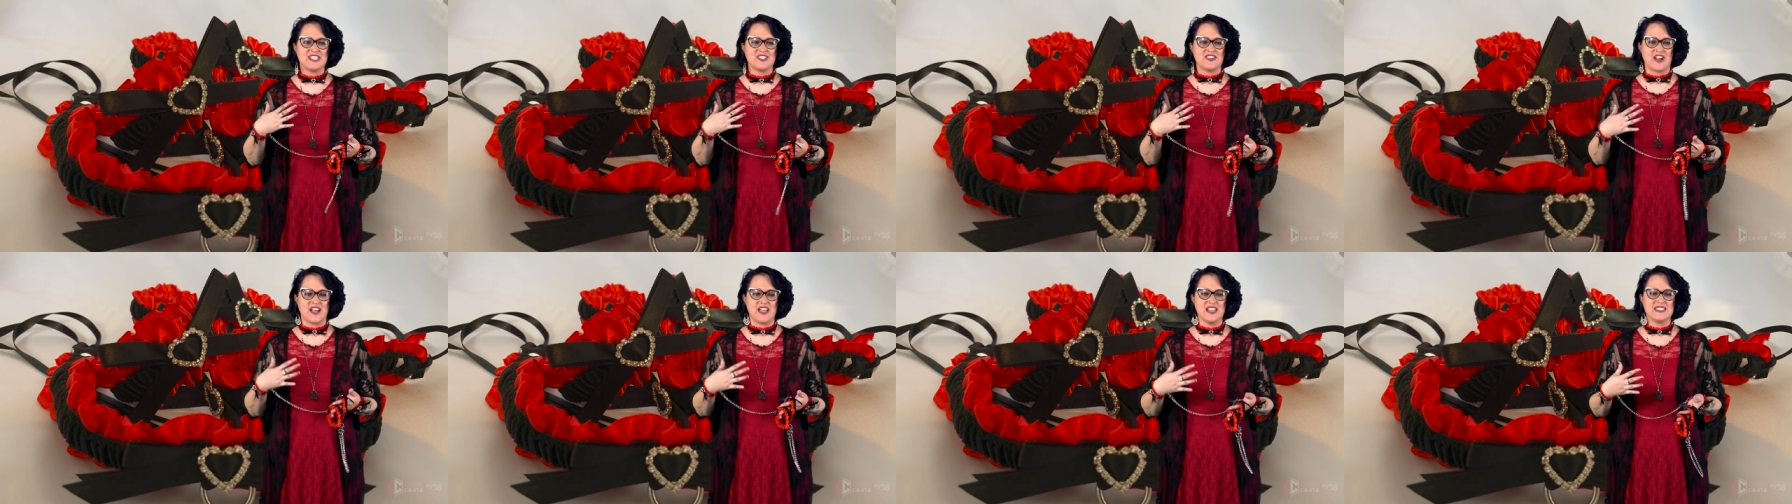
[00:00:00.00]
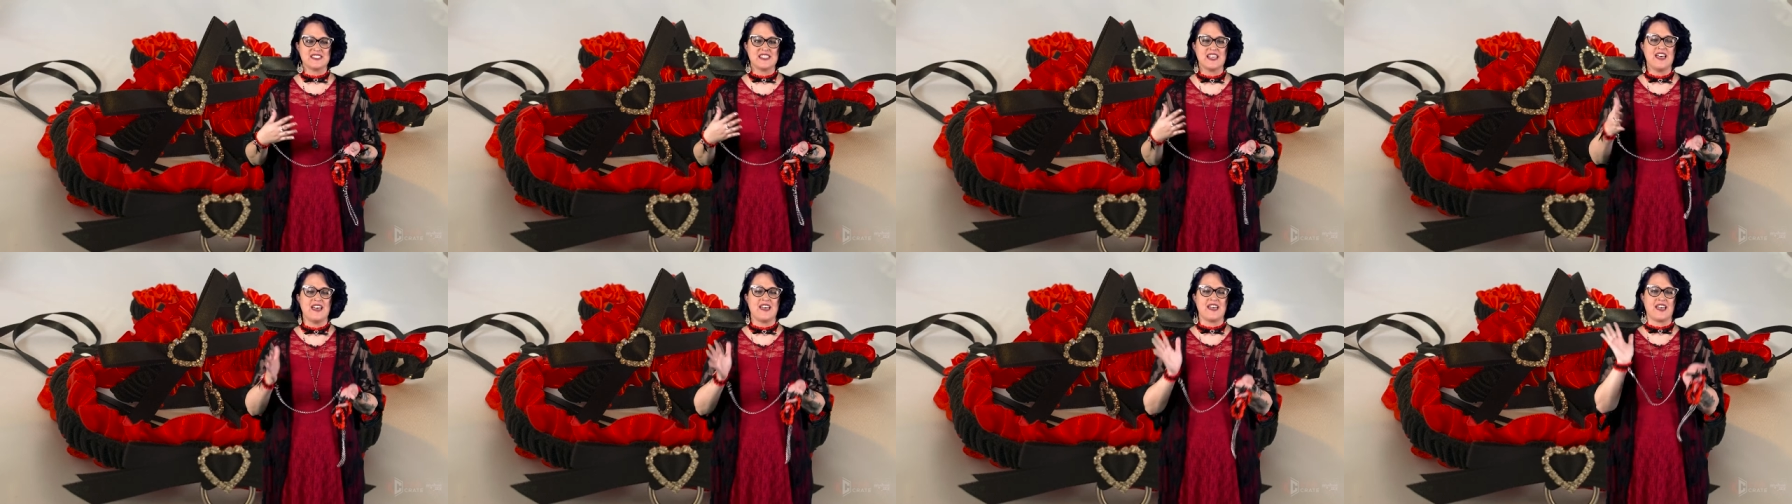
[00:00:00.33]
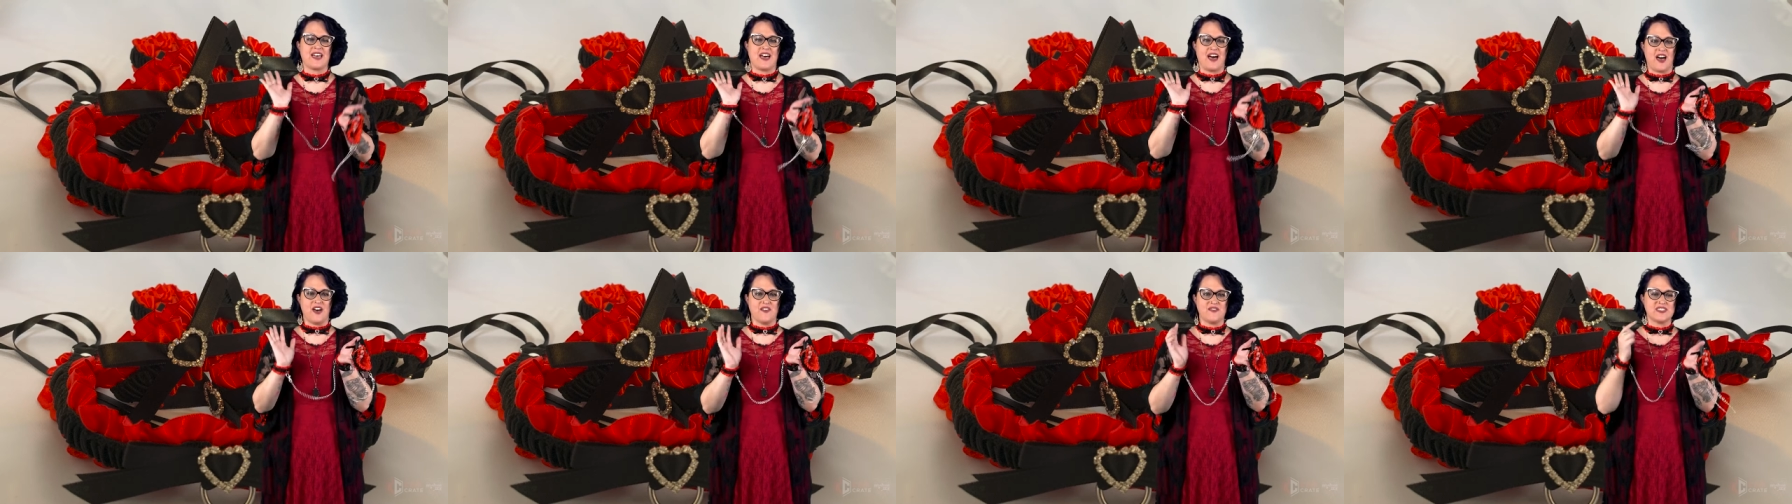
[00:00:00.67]
dress,
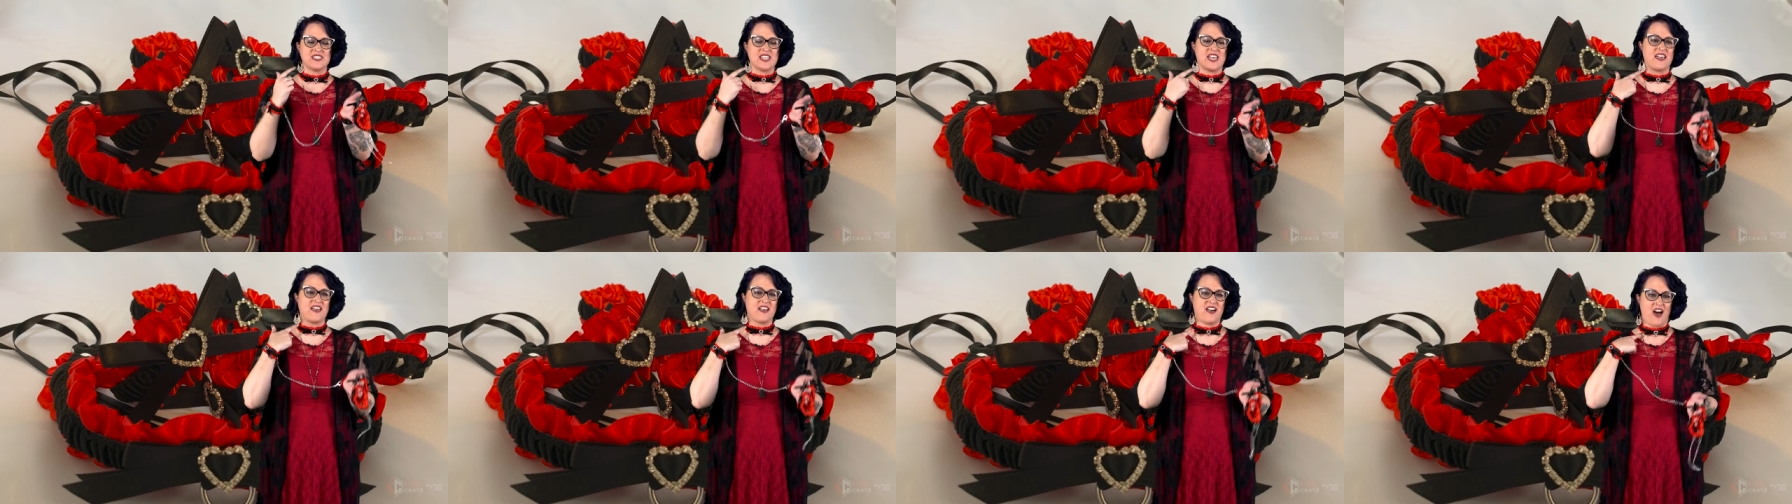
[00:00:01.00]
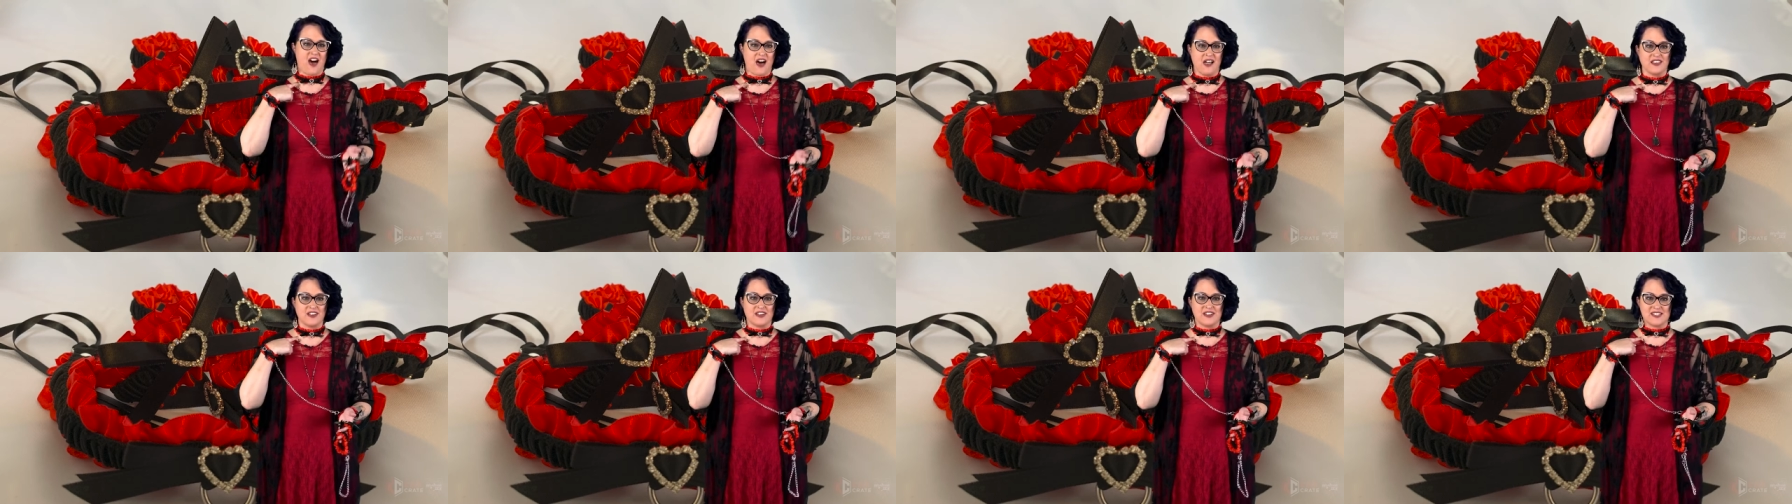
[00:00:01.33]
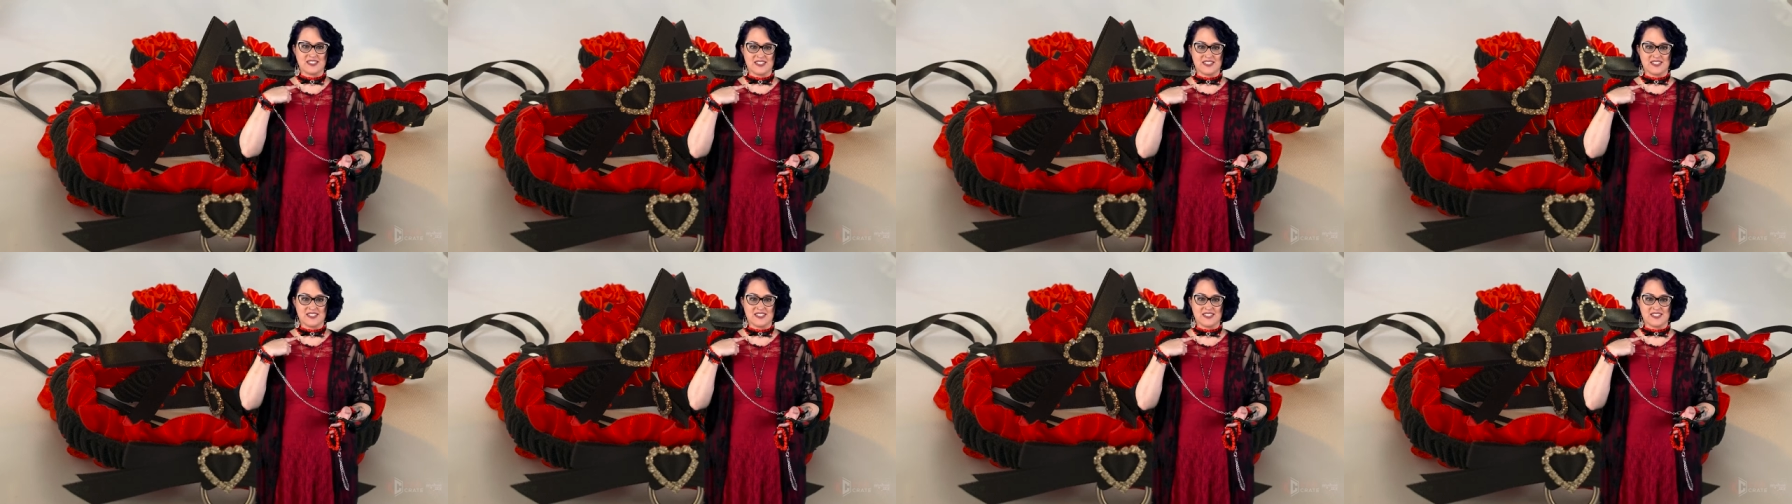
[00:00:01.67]
cuffs, and collar